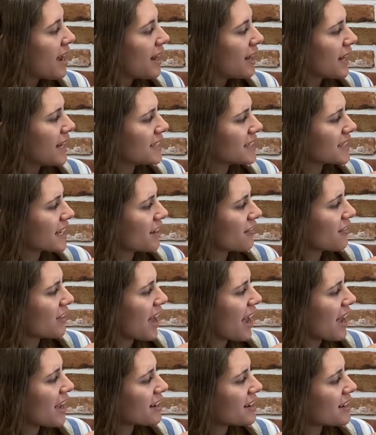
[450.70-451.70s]
Let's give
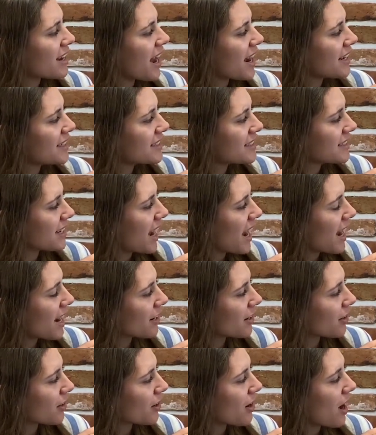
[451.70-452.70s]
that nice
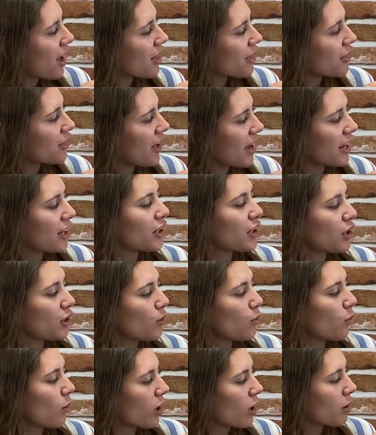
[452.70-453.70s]
tiger a thank you
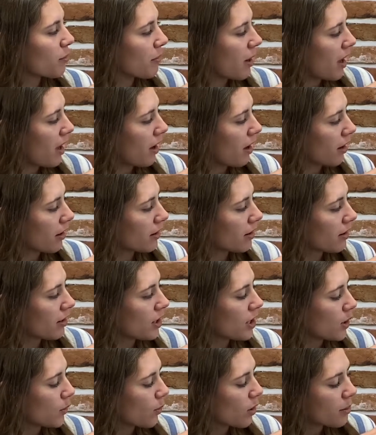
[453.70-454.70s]
worm hug.
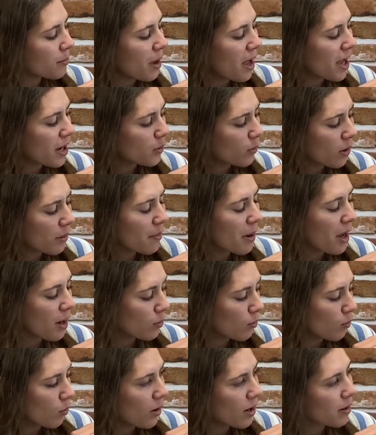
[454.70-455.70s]
Worm hug, worm
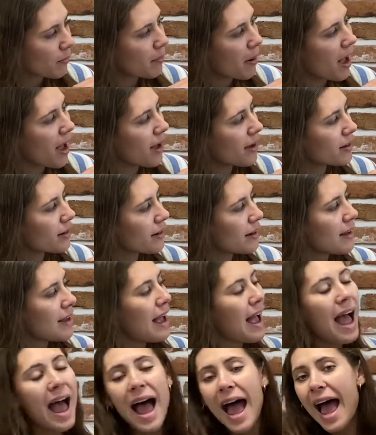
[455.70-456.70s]
hug, worm hug.
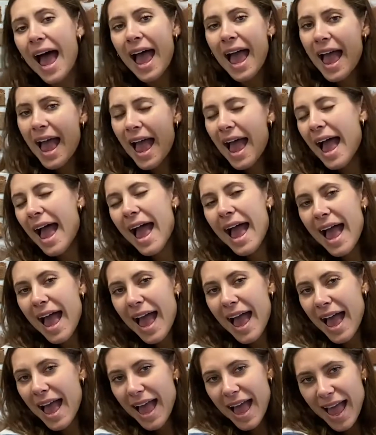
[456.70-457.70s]

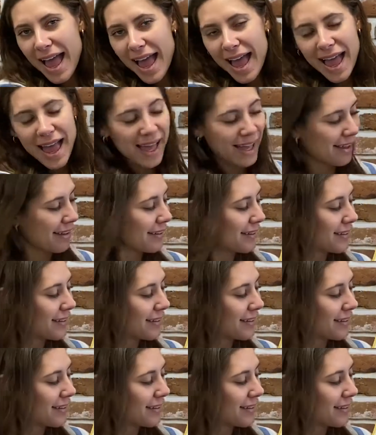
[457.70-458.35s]
Ah!